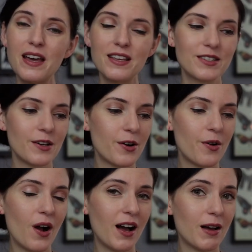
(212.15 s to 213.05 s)

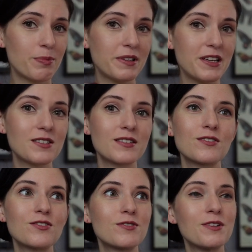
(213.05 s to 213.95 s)
So please
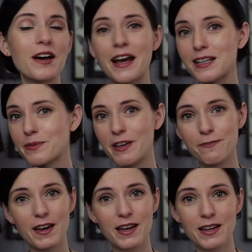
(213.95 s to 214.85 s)
do not ask me
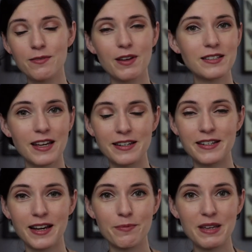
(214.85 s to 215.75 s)
if I intend to
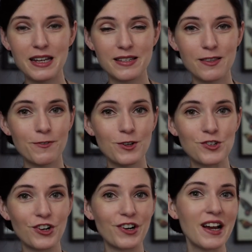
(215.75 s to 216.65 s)
dye minis in the
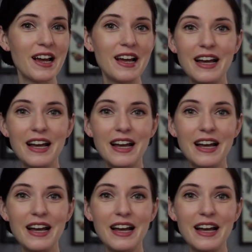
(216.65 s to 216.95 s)
future.